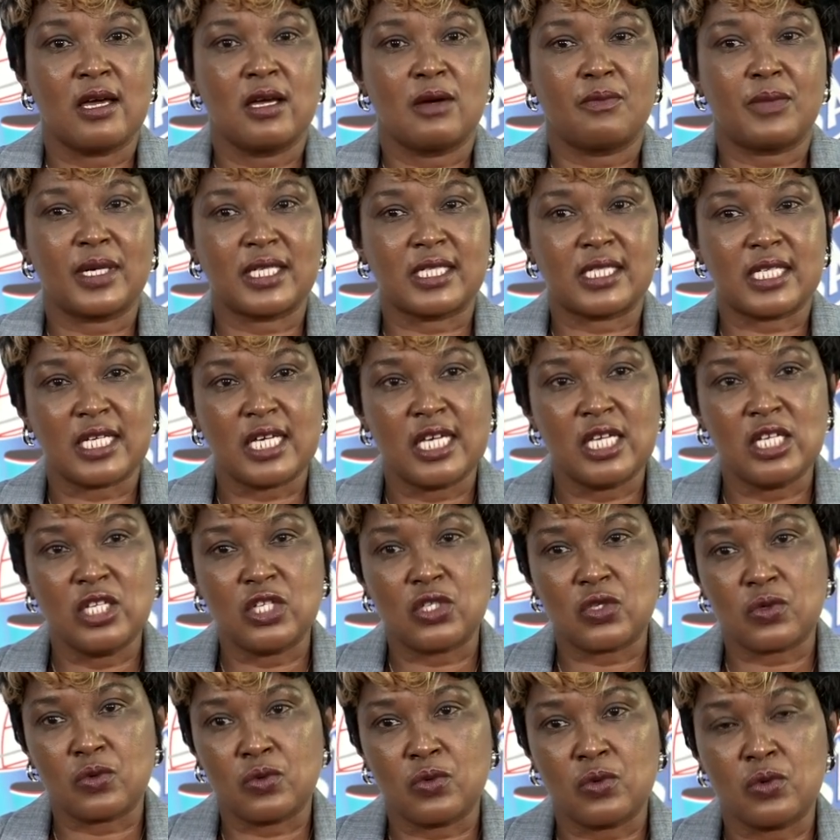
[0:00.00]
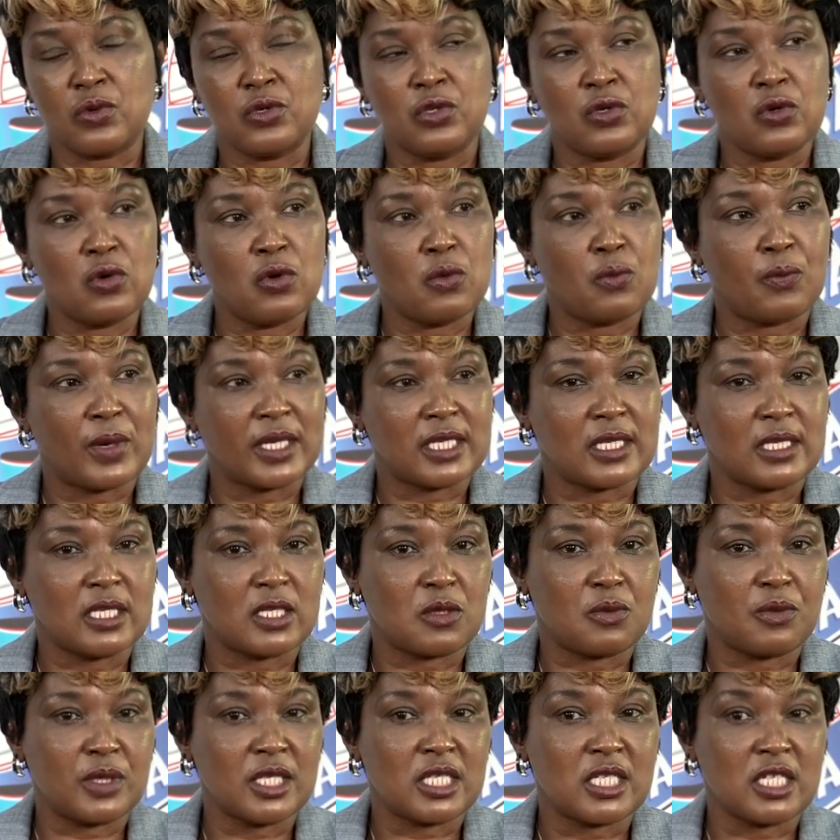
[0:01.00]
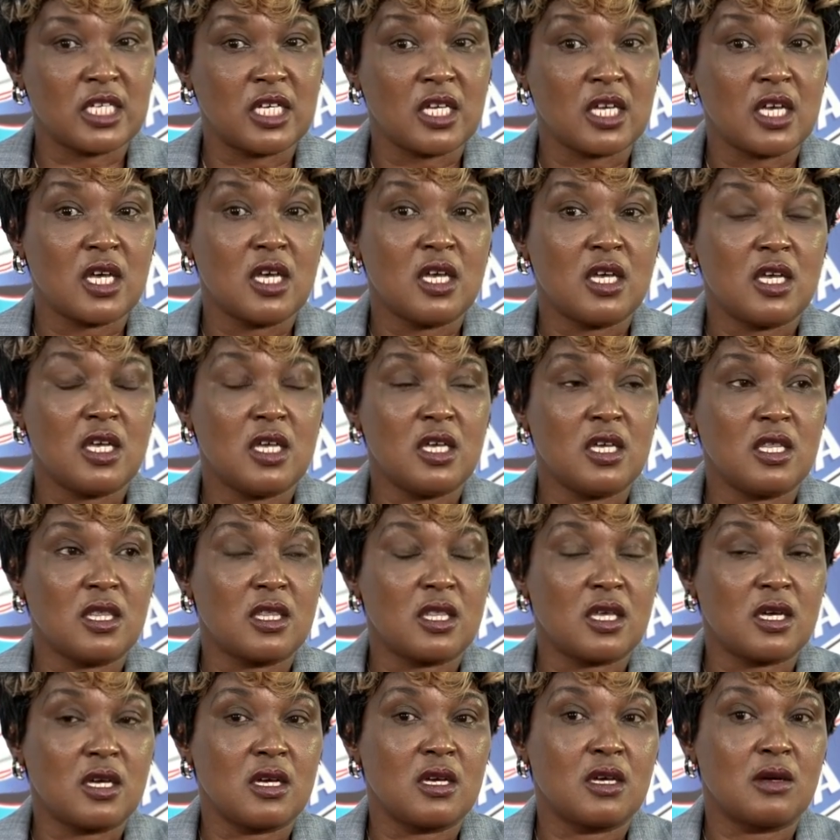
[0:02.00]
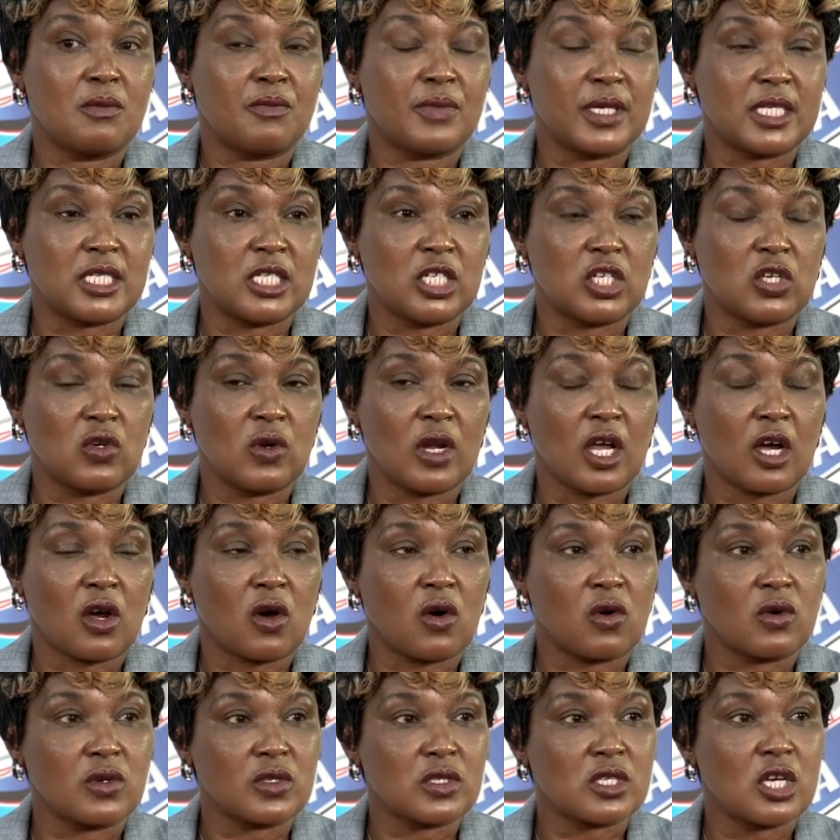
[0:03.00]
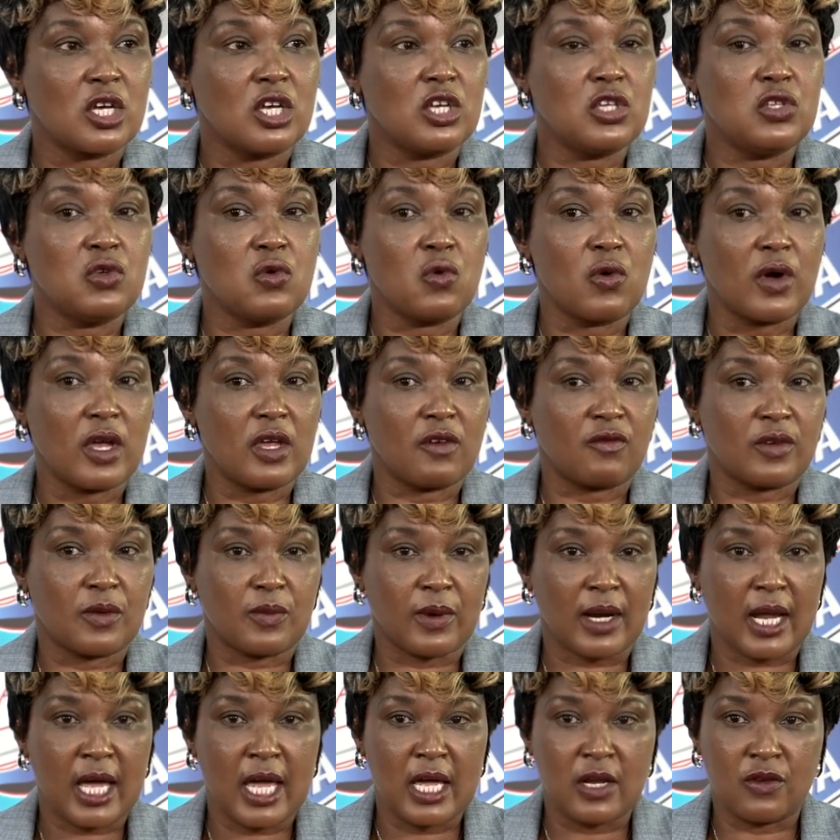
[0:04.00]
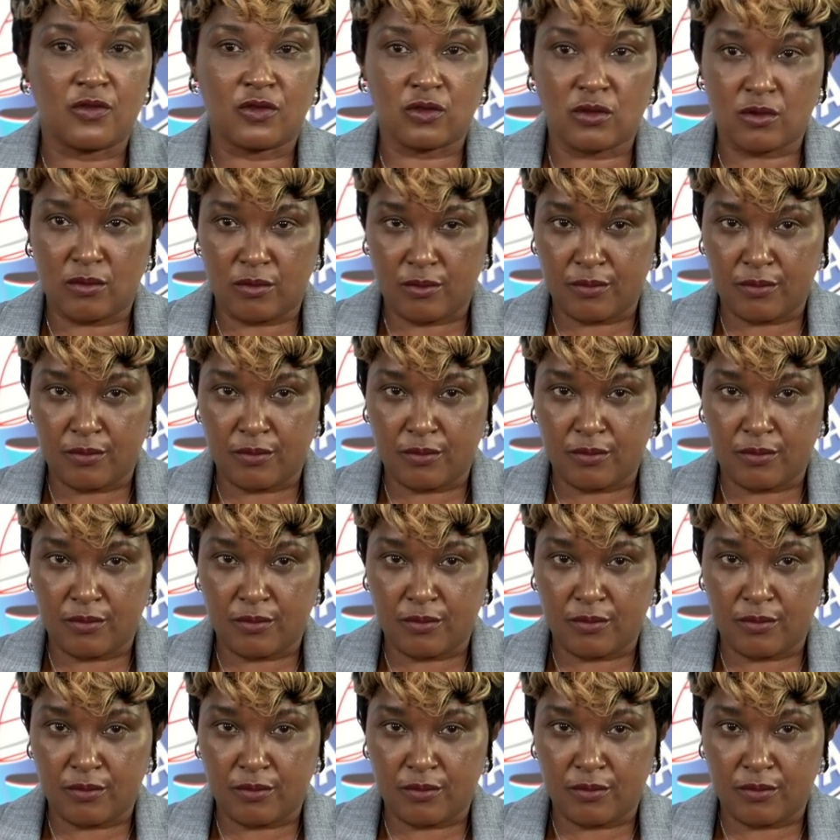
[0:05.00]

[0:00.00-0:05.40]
pertain to you participating in the particular course you have applied for.